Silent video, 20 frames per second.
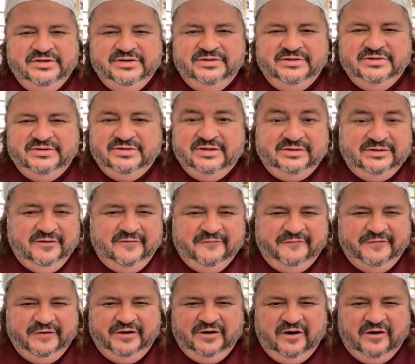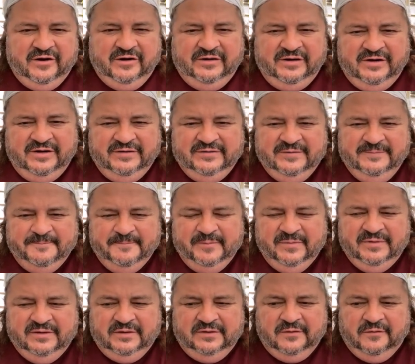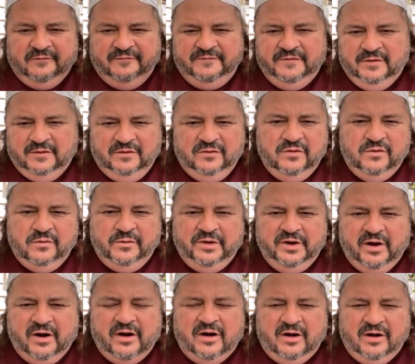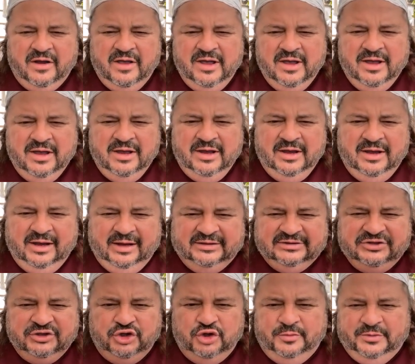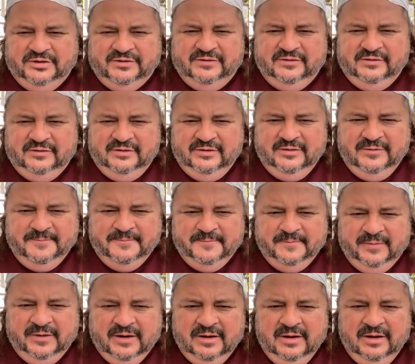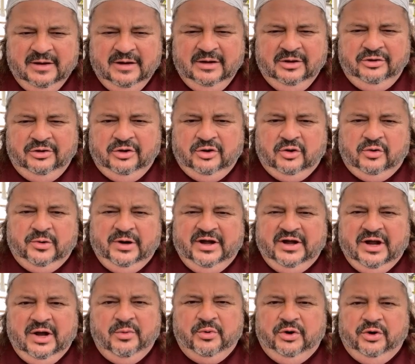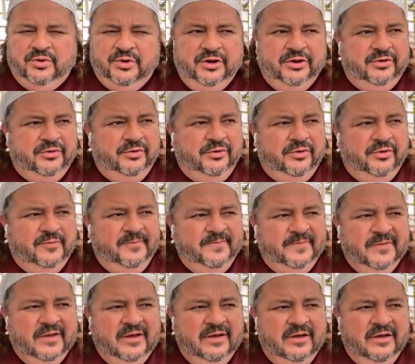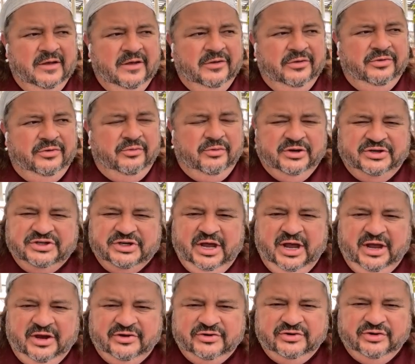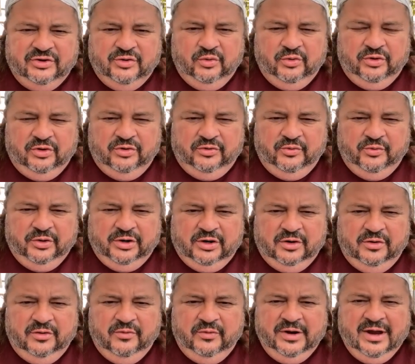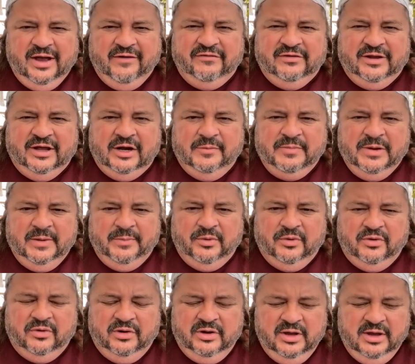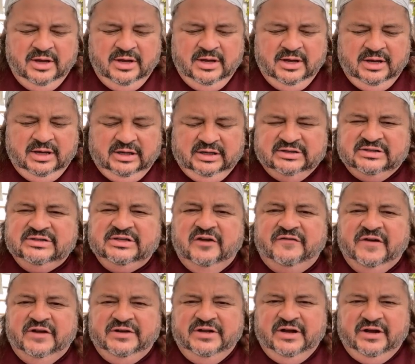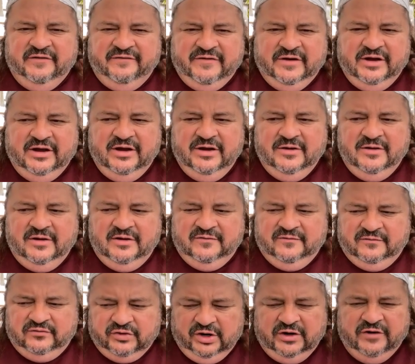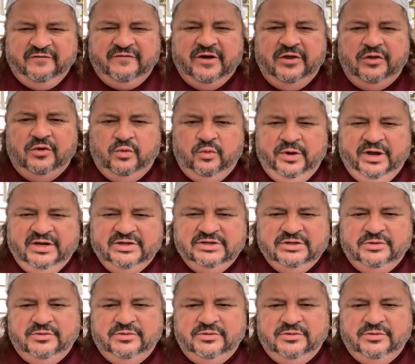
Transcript: that don't fit our needs, that don't fit who we are as humans. You know, right now we're going through a change in the world where we have a lot of people self-identifying and trying to find their ways through,